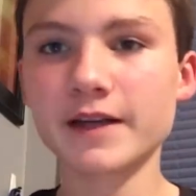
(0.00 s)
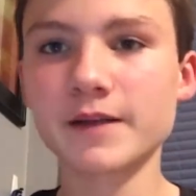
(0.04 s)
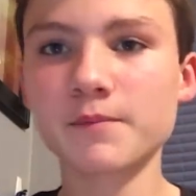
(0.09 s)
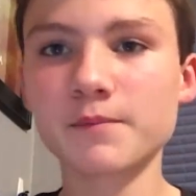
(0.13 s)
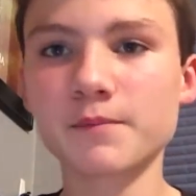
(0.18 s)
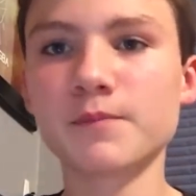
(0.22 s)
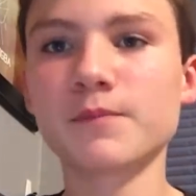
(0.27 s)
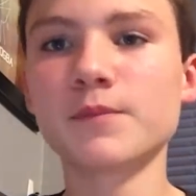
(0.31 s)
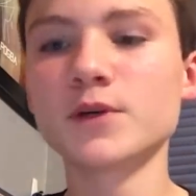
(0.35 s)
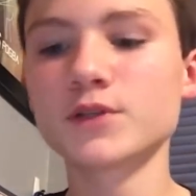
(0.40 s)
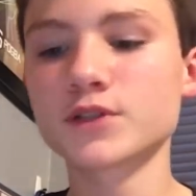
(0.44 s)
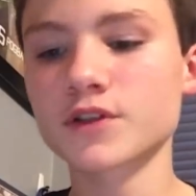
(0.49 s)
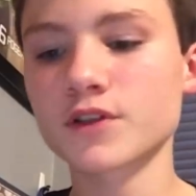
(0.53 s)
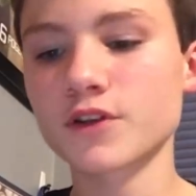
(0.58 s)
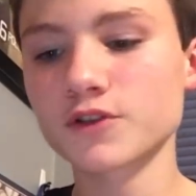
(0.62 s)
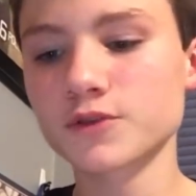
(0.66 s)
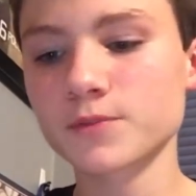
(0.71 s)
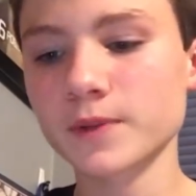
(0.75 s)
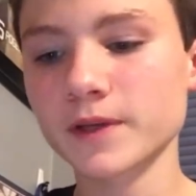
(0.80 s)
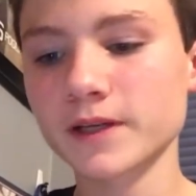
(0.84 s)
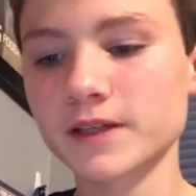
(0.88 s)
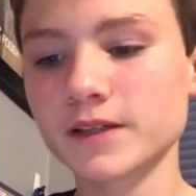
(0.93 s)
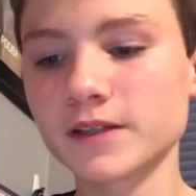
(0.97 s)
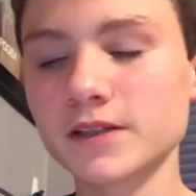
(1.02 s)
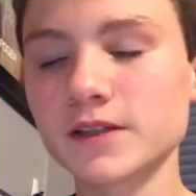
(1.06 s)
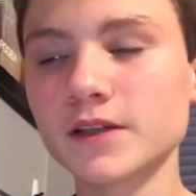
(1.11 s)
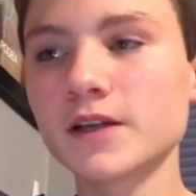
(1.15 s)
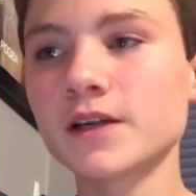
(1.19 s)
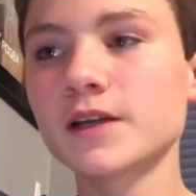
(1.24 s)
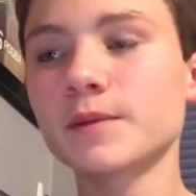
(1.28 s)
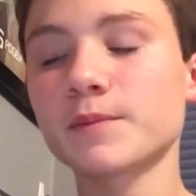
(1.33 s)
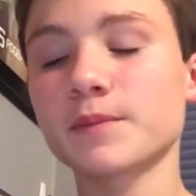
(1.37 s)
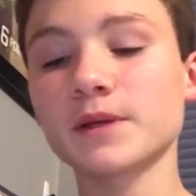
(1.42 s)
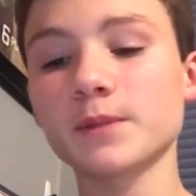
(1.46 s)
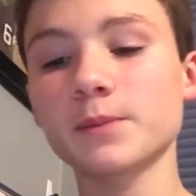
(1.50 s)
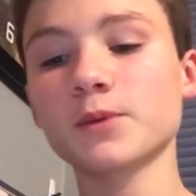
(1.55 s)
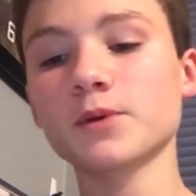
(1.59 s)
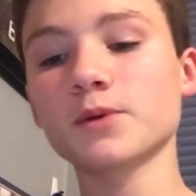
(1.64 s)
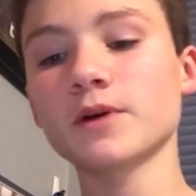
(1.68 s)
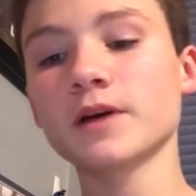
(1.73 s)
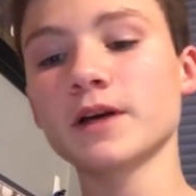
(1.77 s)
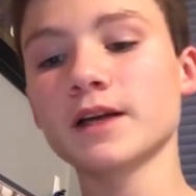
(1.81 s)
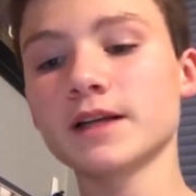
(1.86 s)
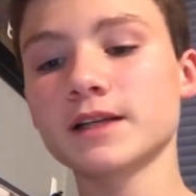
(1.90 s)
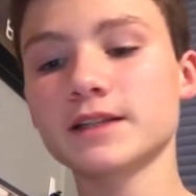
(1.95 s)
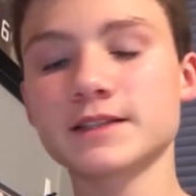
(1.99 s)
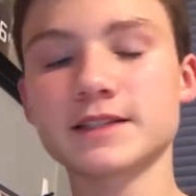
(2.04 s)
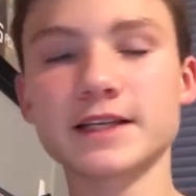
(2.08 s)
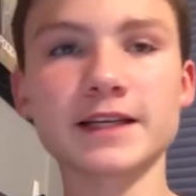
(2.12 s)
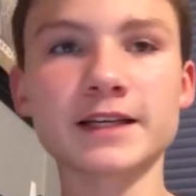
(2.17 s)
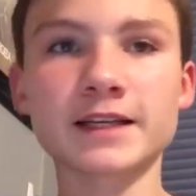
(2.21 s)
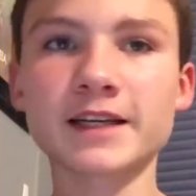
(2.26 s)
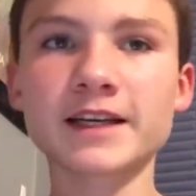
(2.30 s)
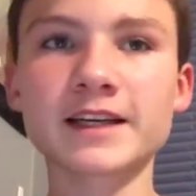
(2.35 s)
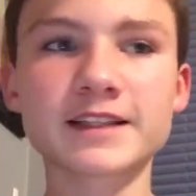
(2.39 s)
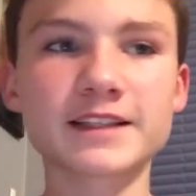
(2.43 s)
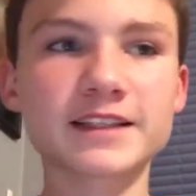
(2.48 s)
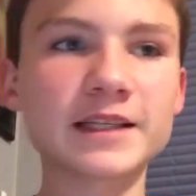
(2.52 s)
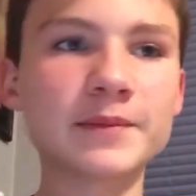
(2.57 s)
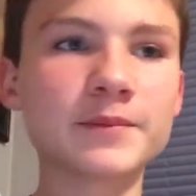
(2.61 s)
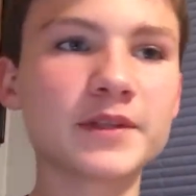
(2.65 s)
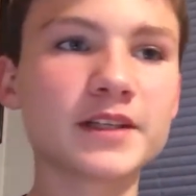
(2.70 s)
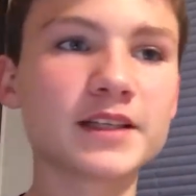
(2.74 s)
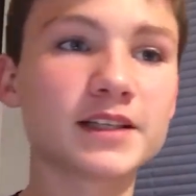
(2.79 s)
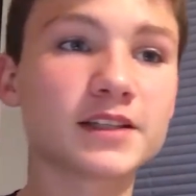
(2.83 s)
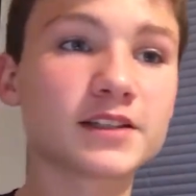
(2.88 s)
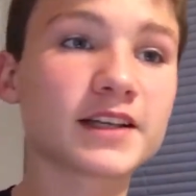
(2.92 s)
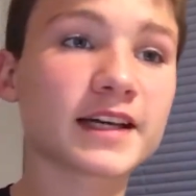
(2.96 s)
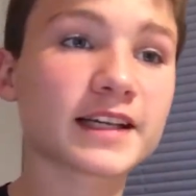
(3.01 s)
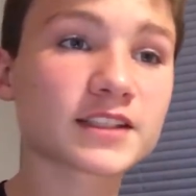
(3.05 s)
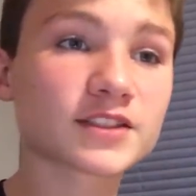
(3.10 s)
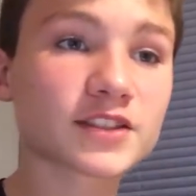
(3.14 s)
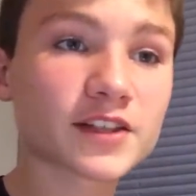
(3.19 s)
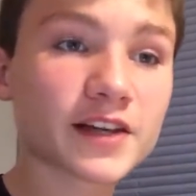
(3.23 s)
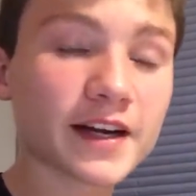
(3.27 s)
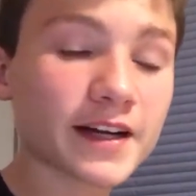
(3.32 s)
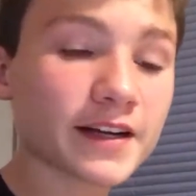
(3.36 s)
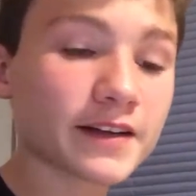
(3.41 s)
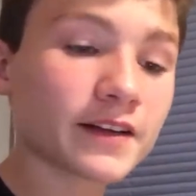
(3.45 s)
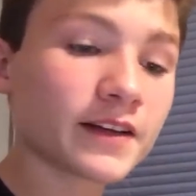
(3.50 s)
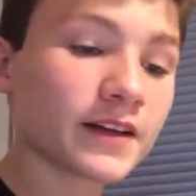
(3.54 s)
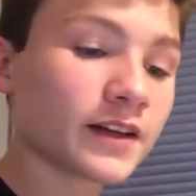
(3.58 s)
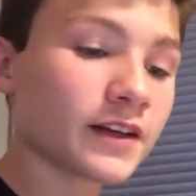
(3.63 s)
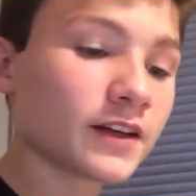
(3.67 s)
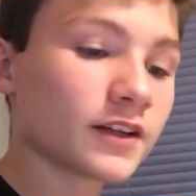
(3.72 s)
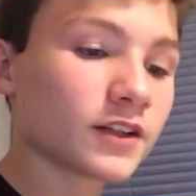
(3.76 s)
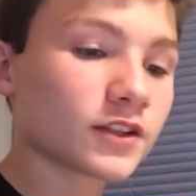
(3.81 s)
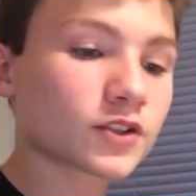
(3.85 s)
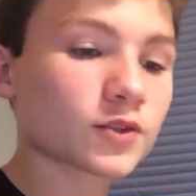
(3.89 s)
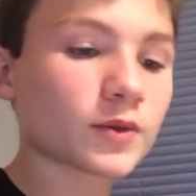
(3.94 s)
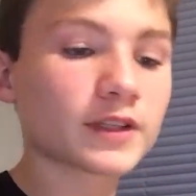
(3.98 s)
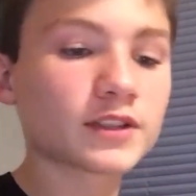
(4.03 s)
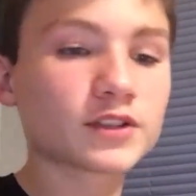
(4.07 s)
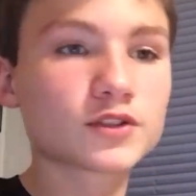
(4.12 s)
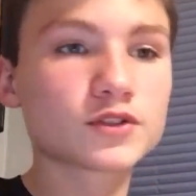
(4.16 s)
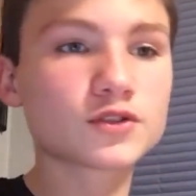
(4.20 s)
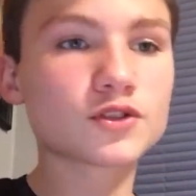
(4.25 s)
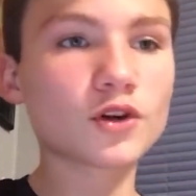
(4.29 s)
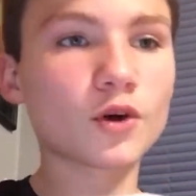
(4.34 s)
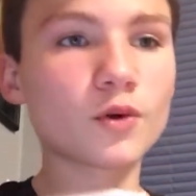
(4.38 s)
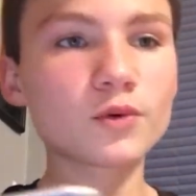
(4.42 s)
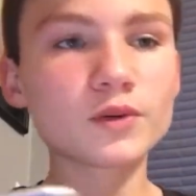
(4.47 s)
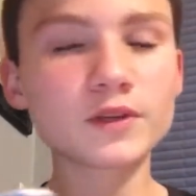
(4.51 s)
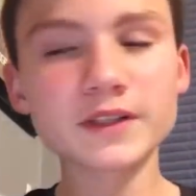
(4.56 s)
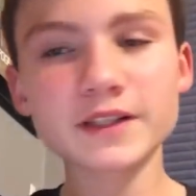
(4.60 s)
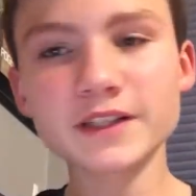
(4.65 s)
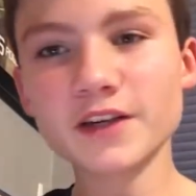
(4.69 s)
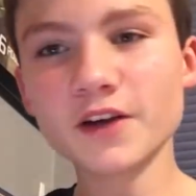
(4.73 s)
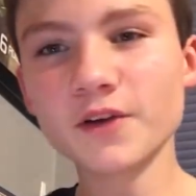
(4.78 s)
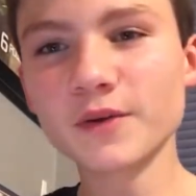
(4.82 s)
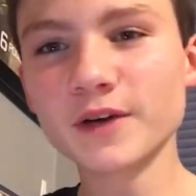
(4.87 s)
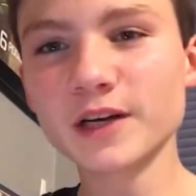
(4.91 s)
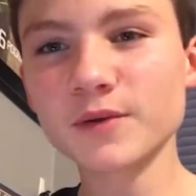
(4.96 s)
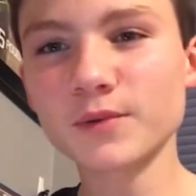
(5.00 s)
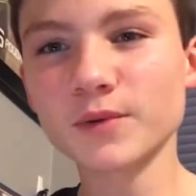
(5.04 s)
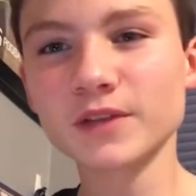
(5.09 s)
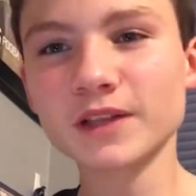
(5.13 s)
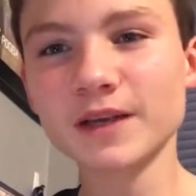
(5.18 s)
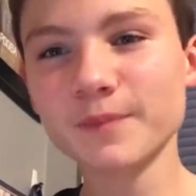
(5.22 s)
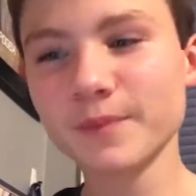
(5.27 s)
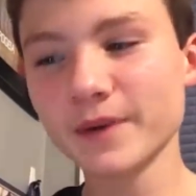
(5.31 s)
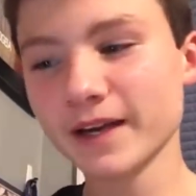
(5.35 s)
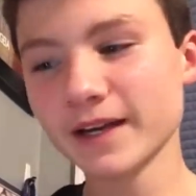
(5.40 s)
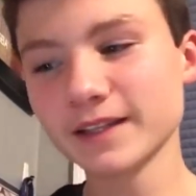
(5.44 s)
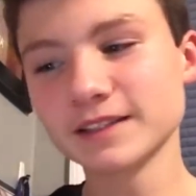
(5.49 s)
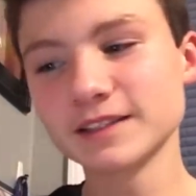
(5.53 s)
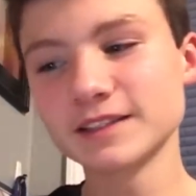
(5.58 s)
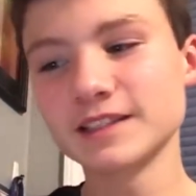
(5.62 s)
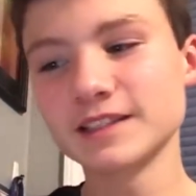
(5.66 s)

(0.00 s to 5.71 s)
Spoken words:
And most of those people didn't get a team of the year yesterday. So I don't really know anyone that packed